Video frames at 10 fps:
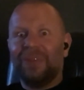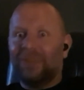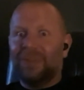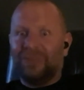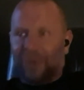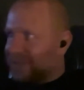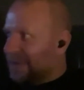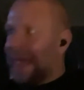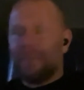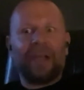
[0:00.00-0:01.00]
So it's
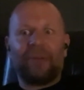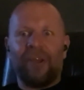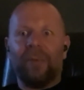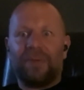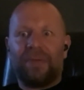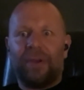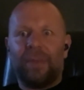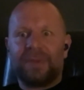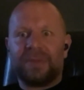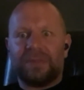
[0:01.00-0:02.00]
a nightmare growing up with a
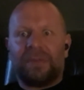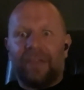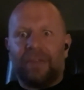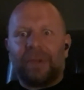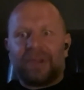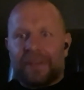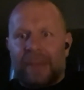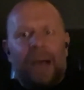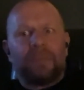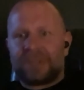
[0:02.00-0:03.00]
therapist as a father, because
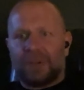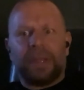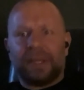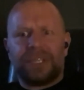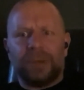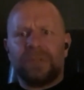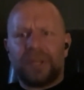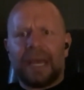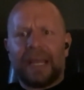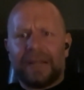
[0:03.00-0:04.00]
I'm absolutely attuned to
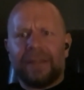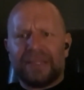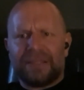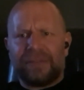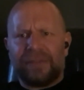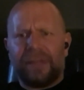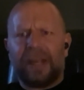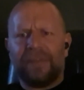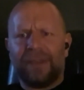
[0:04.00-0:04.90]
the idea that these are really,